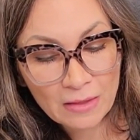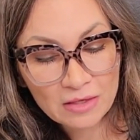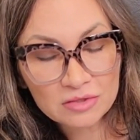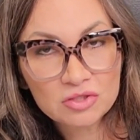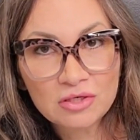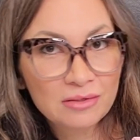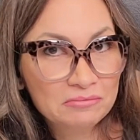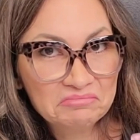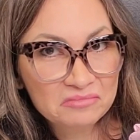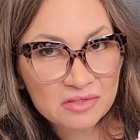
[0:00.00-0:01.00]
she
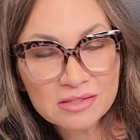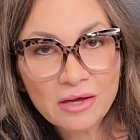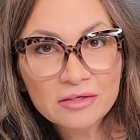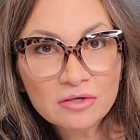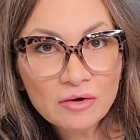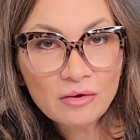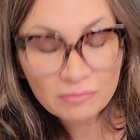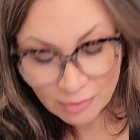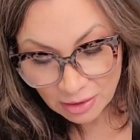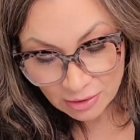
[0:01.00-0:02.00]
designed her
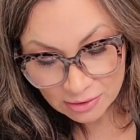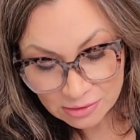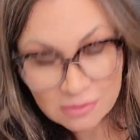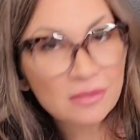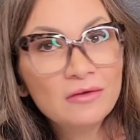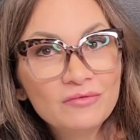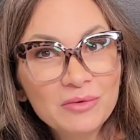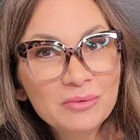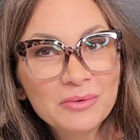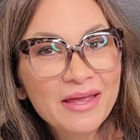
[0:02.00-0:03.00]
own, because if
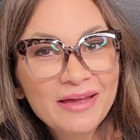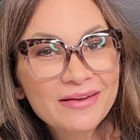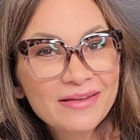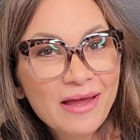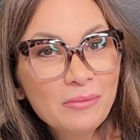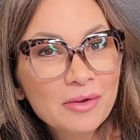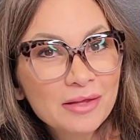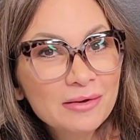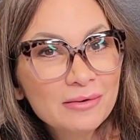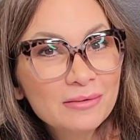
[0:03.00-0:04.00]
you can't get what
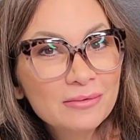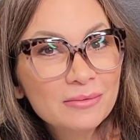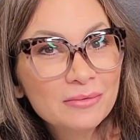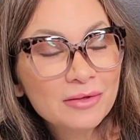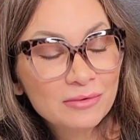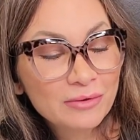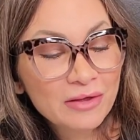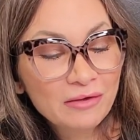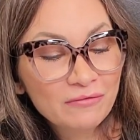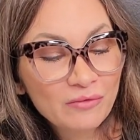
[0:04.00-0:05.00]
you're
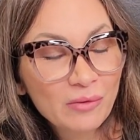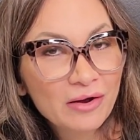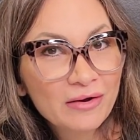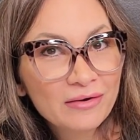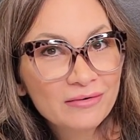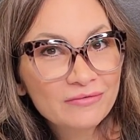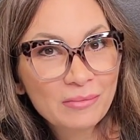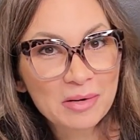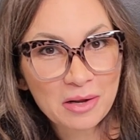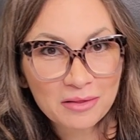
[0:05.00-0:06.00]
looking for
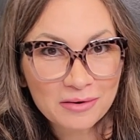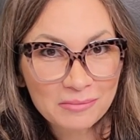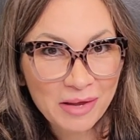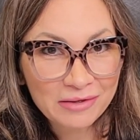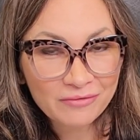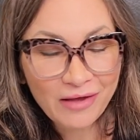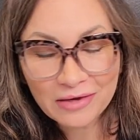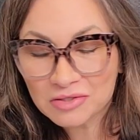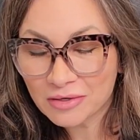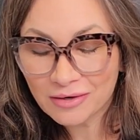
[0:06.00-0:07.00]
from another
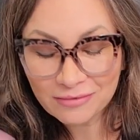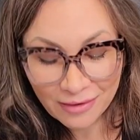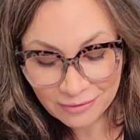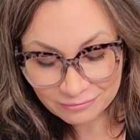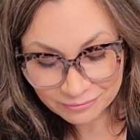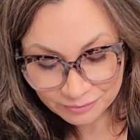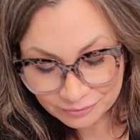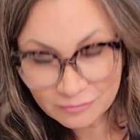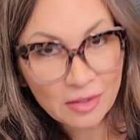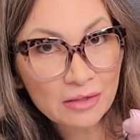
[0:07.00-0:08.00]
manufacturer, then,
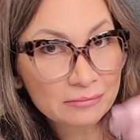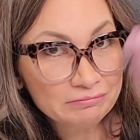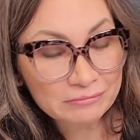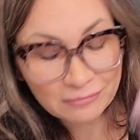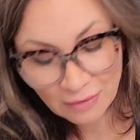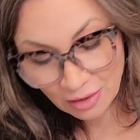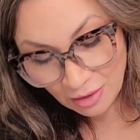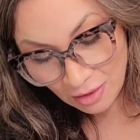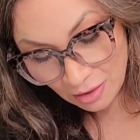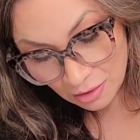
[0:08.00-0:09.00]
you know,
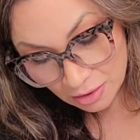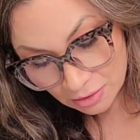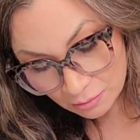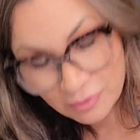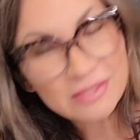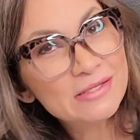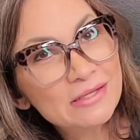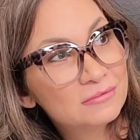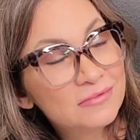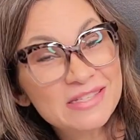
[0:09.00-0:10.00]
what is
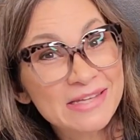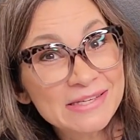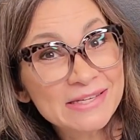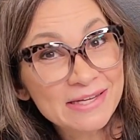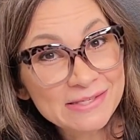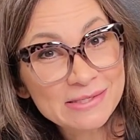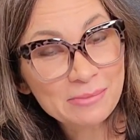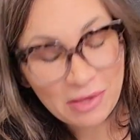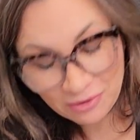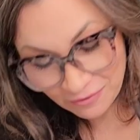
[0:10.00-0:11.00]
it? Necessity is the
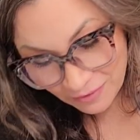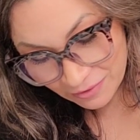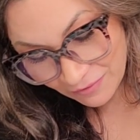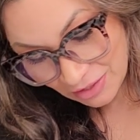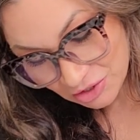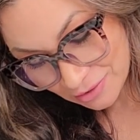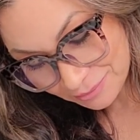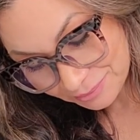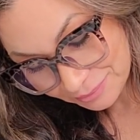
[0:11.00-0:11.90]
mother of invention,